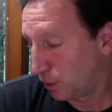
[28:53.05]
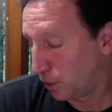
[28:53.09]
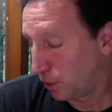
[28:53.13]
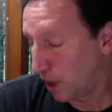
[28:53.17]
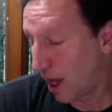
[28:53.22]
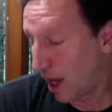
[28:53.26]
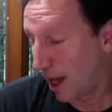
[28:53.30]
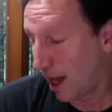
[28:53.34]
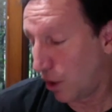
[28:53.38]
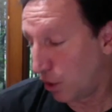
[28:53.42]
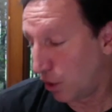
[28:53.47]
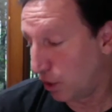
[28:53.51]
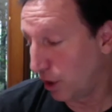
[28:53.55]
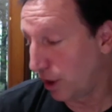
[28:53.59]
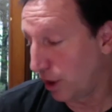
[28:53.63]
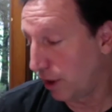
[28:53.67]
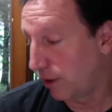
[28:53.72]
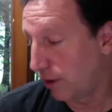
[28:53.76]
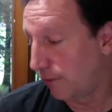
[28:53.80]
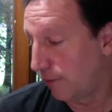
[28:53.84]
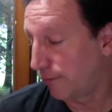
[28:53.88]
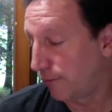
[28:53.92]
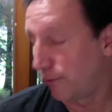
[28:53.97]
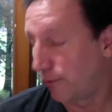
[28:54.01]
not
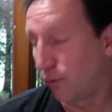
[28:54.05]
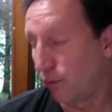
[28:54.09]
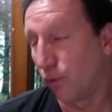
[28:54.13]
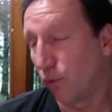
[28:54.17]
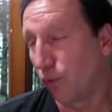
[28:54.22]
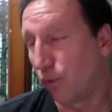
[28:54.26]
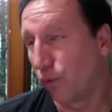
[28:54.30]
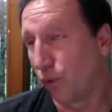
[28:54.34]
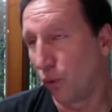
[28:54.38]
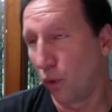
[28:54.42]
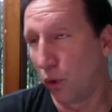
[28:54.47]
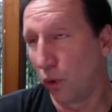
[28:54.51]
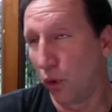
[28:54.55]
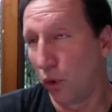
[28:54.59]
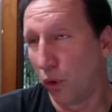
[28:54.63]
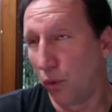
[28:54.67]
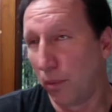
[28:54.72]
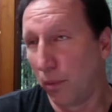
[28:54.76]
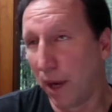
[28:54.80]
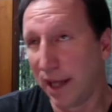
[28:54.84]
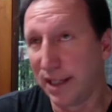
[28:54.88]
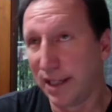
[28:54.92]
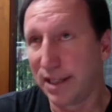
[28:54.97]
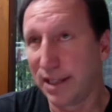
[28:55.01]
only for
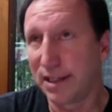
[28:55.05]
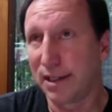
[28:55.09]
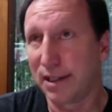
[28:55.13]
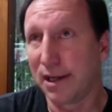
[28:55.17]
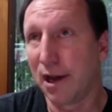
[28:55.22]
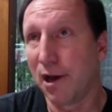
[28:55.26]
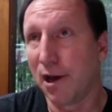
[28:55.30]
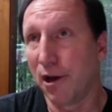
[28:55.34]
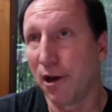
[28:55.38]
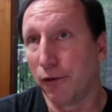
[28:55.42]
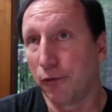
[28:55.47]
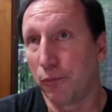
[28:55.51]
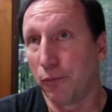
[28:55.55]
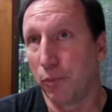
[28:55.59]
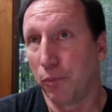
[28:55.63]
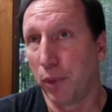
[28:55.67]
myself,